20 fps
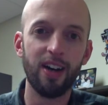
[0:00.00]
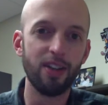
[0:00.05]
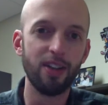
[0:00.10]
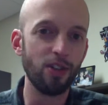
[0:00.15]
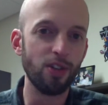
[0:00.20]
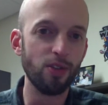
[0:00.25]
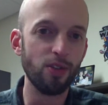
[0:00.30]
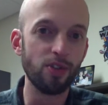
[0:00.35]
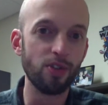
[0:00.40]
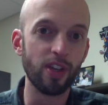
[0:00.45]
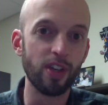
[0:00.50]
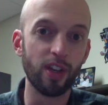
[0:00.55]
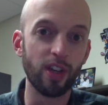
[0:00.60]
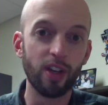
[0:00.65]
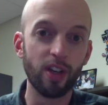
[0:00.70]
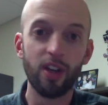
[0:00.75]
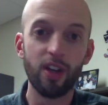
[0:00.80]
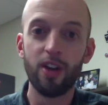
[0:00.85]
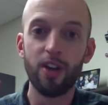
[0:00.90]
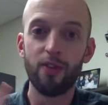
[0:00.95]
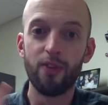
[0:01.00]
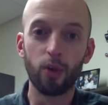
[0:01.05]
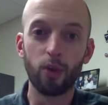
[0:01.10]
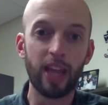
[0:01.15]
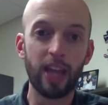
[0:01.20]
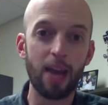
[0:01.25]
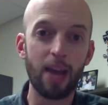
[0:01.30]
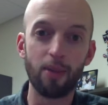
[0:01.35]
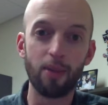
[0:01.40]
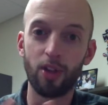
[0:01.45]
using
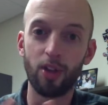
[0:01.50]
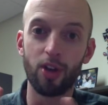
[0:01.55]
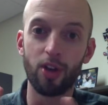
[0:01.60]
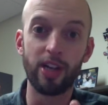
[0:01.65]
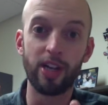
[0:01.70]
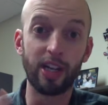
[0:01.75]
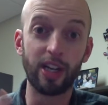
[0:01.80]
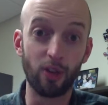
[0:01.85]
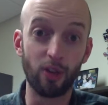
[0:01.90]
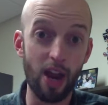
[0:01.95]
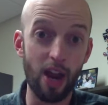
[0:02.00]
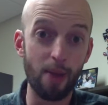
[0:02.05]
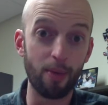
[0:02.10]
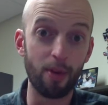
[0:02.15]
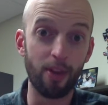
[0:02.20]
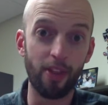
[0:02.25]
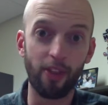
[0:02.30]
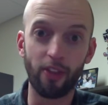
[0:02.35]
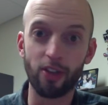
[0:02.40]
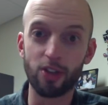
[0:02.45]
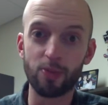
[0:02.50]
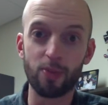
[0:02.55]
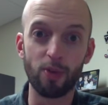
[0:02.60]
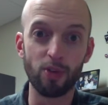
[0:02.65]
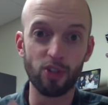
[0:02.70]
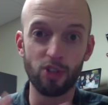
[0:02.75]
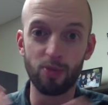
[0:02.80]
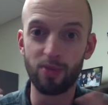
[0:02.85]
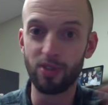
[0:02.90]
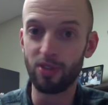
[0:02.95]
vocabulary and grammar that they're
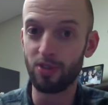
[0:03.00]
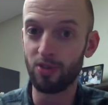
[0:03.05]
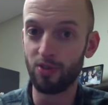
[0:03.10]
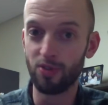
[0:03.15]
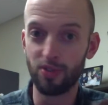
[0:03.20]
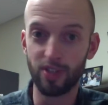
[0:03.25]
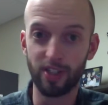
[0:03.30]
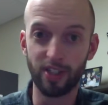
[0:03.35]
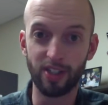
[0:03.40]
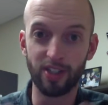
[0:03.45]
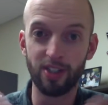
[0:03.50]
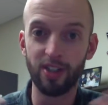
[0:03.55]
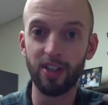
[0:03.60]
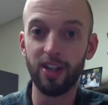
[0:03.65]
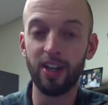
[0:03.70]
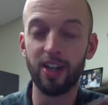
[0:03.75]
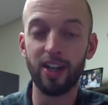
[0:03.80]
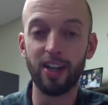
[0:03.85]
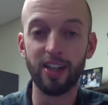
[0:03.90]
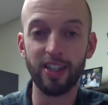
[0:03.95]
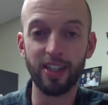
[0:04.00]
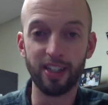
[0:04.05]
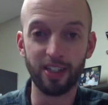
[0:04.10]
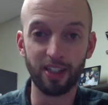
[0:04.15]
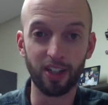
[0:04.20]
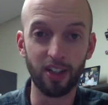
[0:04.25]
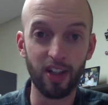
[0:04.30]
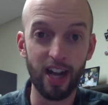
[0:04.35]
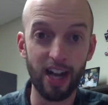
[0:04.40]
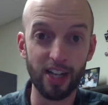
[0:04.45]
supposed to be using in
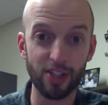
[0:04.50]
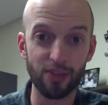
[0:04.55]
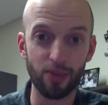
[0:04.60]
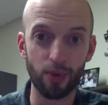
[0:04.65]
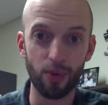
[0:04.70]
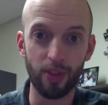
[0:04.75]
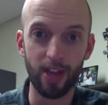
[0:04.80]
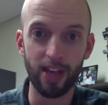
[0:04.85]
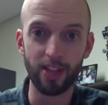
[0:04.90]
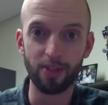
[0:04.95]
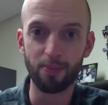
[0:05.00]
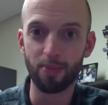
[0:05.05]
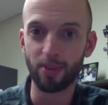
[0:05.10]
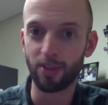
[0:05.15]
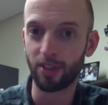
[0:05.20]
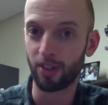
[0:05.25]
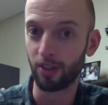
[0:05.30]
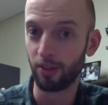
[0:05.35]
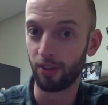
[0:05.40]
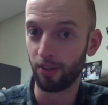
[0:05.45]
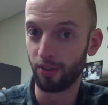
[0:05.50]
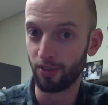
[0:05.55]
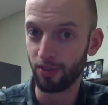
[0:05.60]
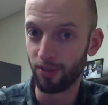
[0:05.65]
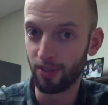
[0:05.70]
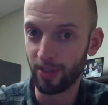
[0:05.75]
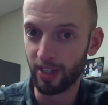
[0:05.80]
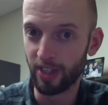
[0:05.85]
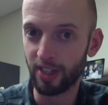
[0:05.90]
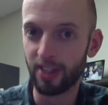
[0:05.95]
class for that particular
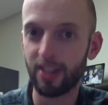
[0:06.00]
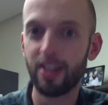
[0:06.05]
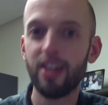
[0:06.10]
unit.